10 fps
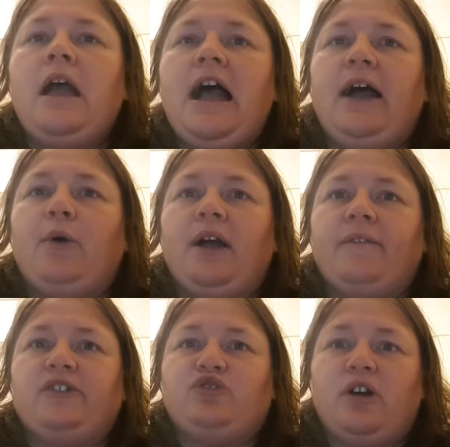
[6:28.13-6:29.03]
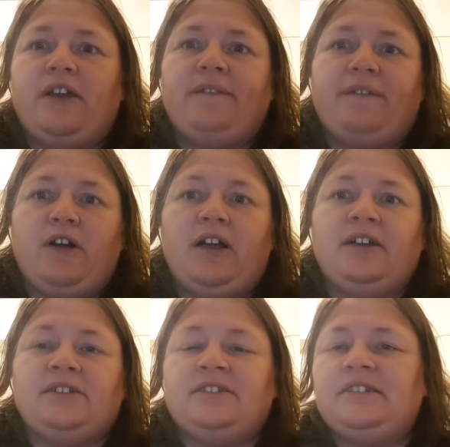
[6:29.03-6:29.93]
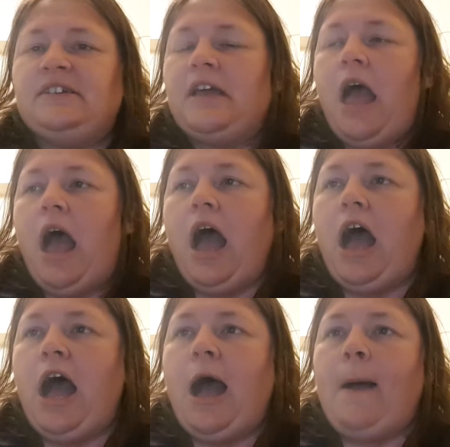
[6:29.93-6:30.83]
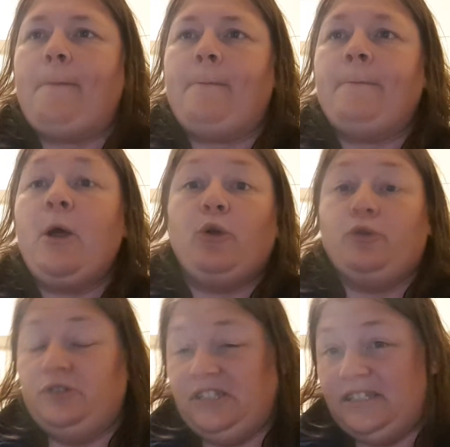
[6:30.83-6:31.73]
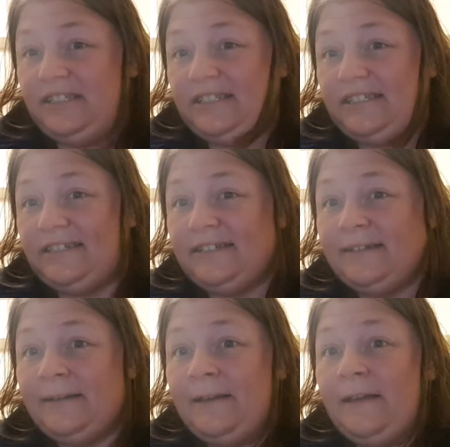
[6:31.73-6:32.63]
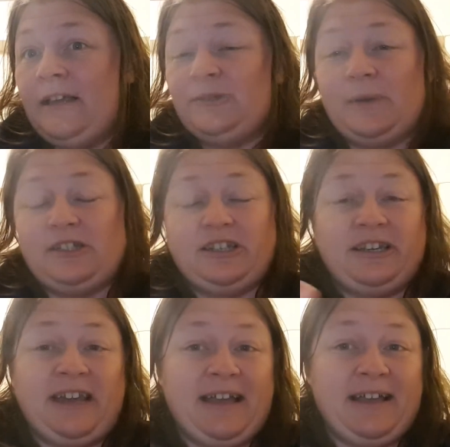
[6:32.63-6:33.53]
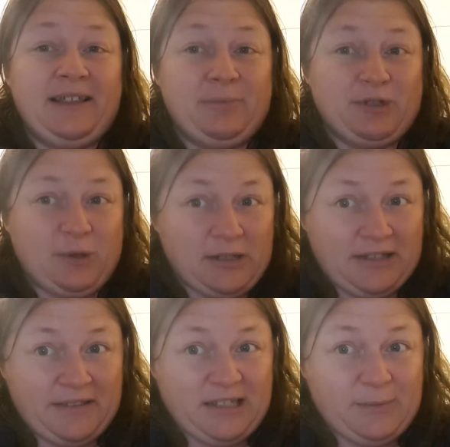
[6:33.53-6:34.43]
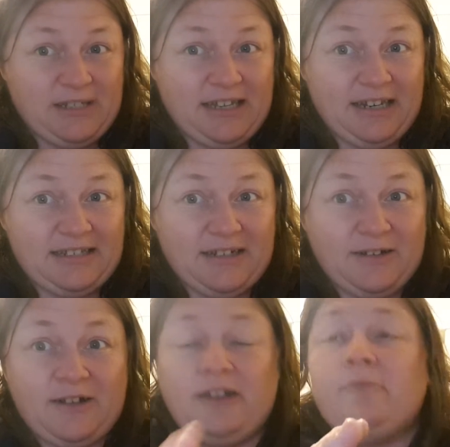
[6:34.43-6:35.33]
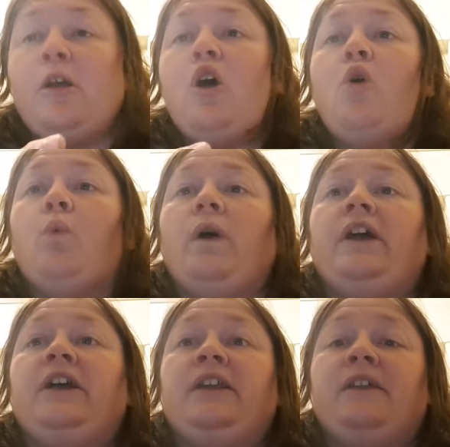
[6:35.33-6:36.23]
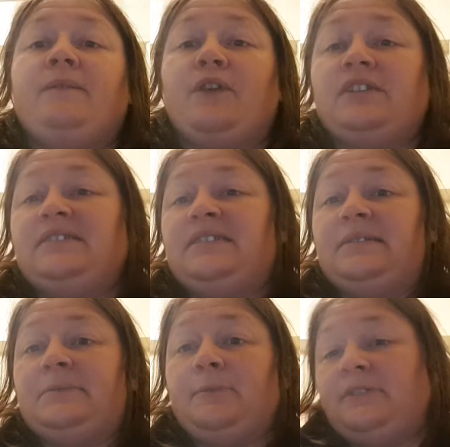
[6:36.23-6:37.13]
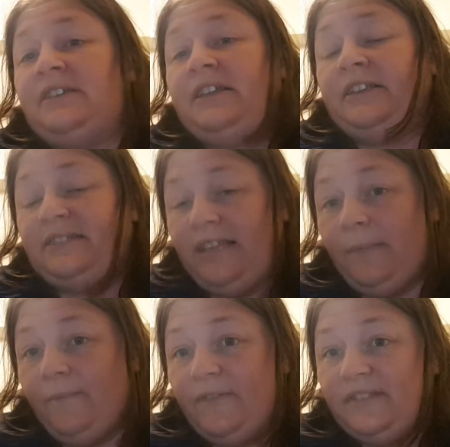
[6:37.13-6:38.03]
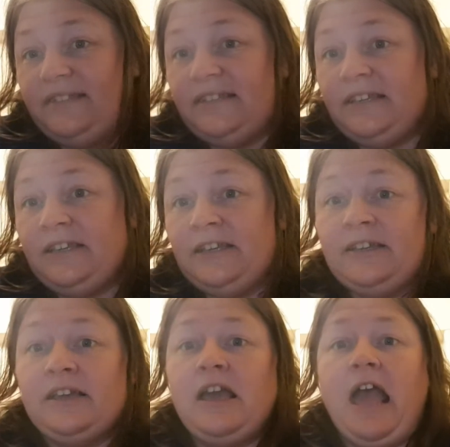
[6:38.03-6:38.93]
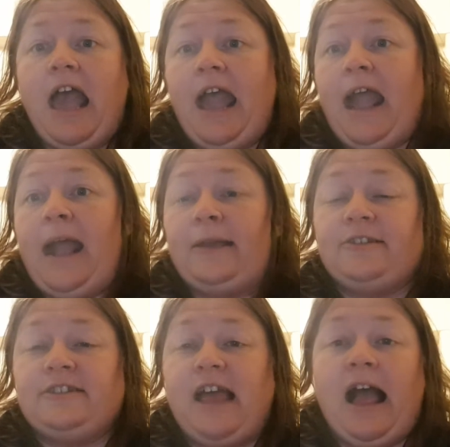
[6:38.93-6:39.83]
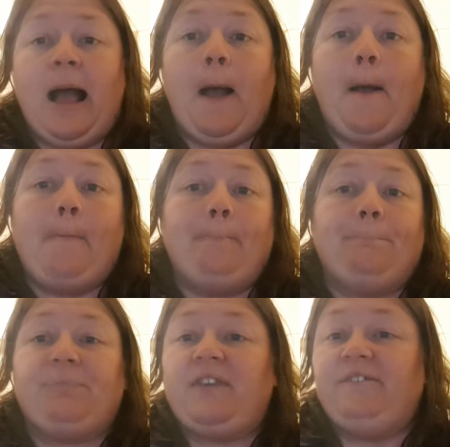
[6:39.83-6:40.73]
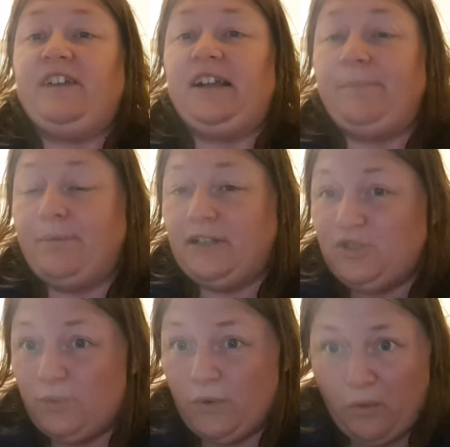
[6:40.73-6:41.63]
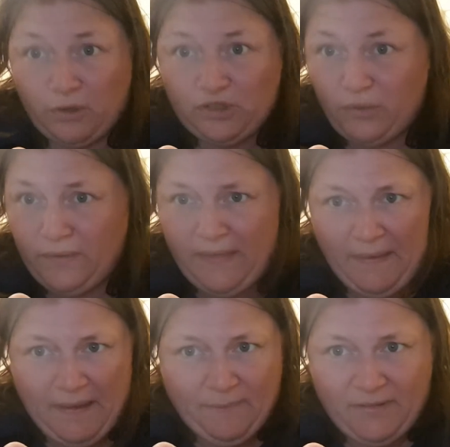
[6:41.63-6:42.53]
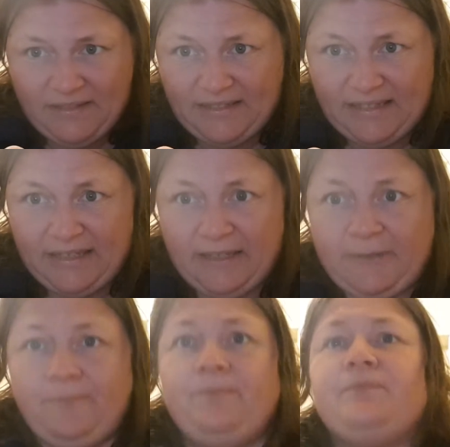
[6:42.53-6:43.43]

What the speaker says: However, trying to find who did it, especially in this particular time when forensics was in its infancy, and fingerprints were also in their infancy,